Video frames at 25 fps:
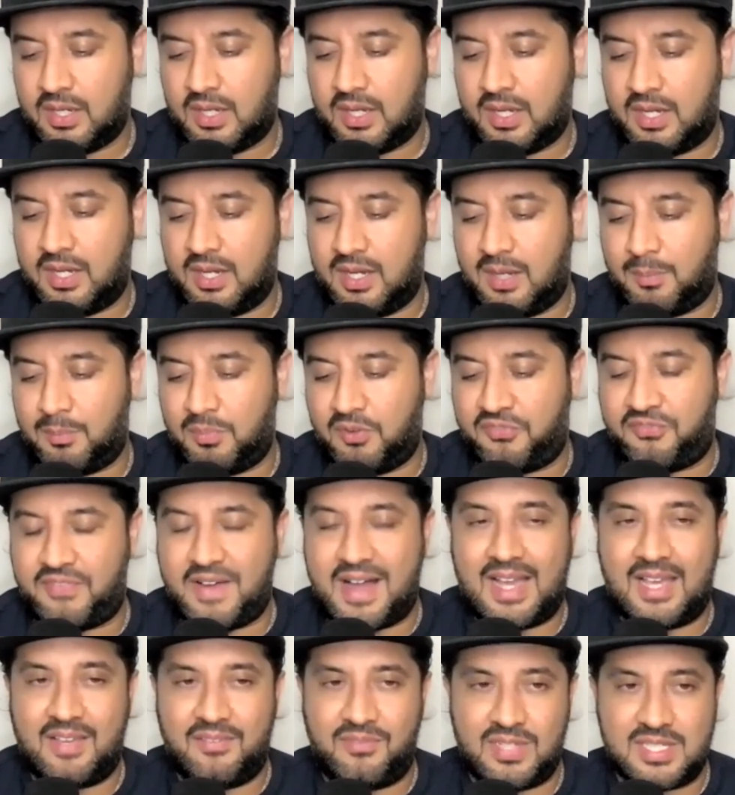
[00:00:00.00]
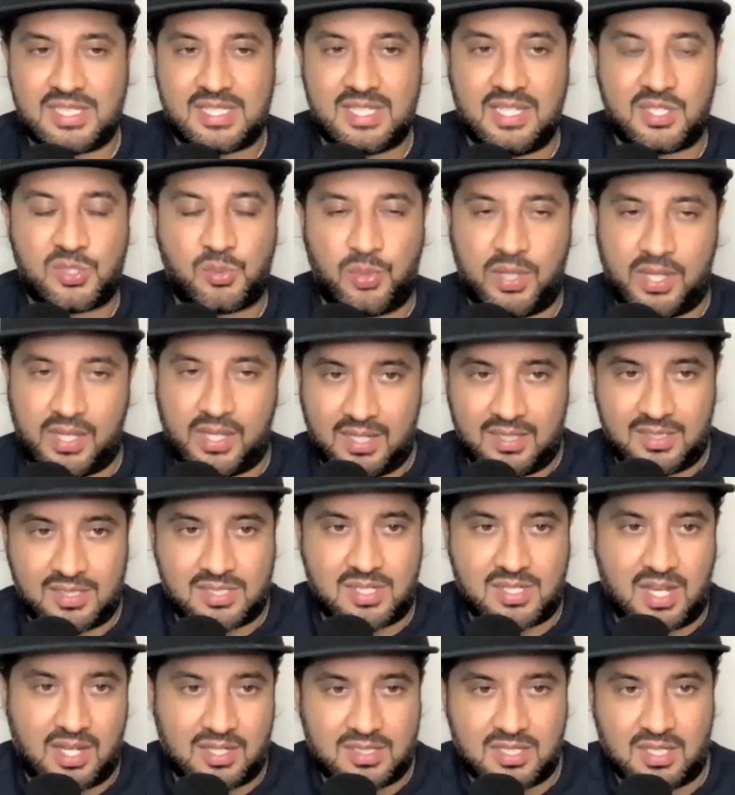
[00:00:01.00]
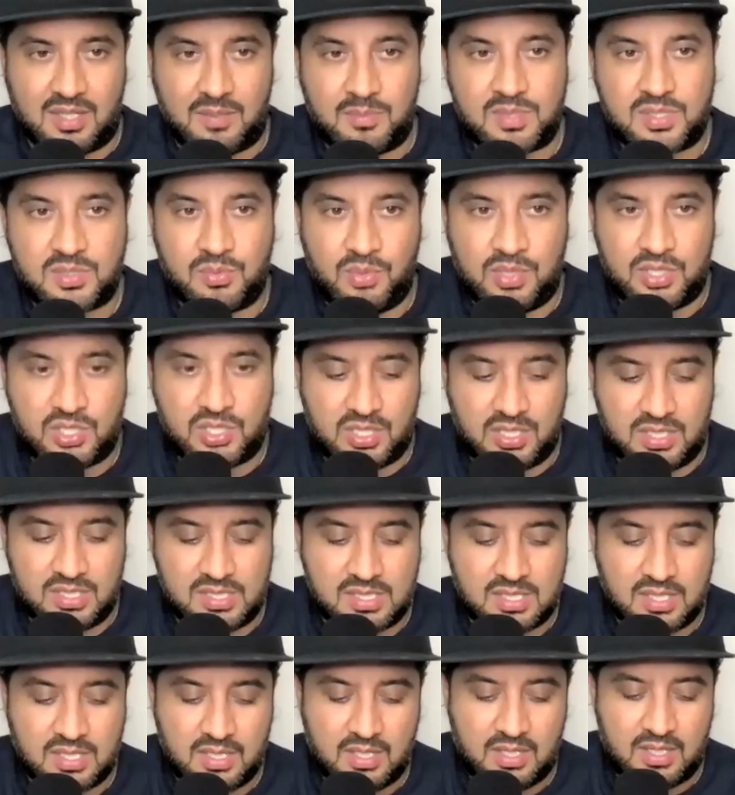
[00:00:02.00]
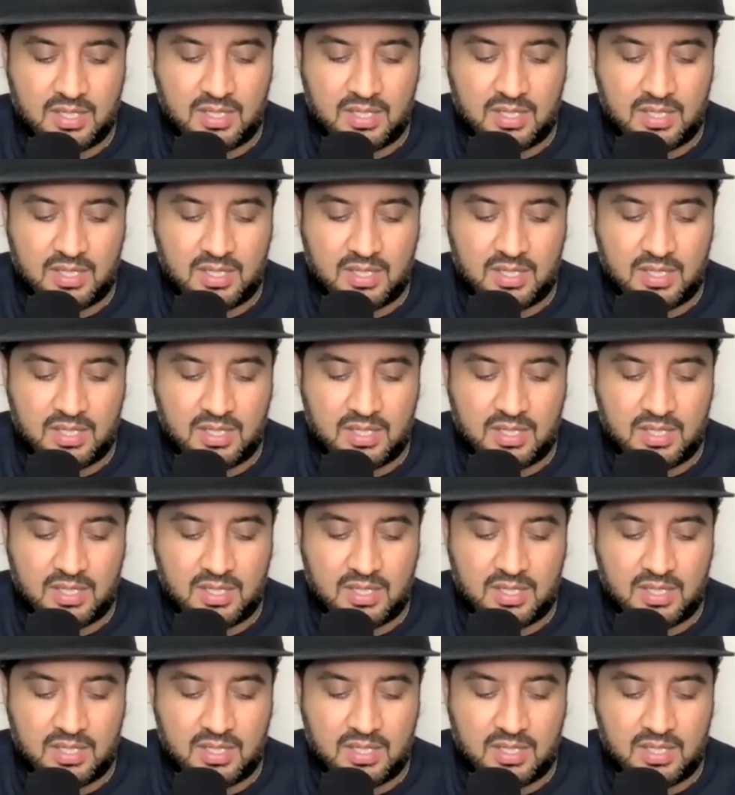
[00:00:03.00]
Number 5 is This Week in Startups, which is